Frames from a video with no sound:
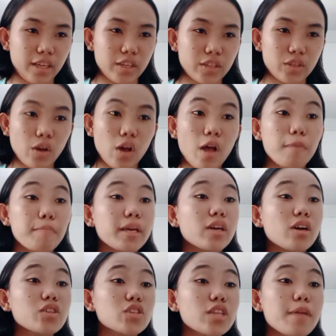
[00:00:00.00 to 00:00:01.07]
So,
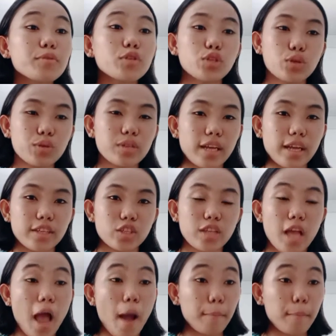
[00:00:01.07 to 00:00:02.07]
because some students